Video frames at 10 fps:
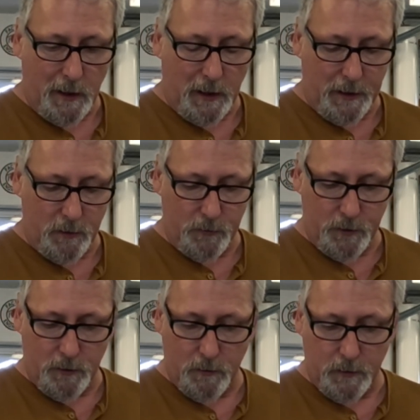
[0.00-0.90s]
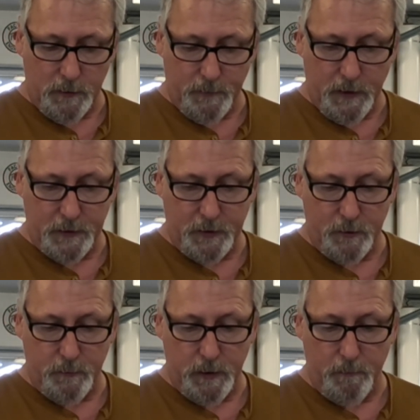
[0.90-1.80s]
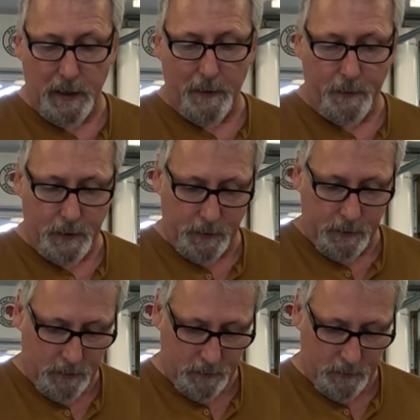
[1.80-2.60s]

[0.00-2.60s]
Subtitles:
I don't know if that's going to be a bad thing,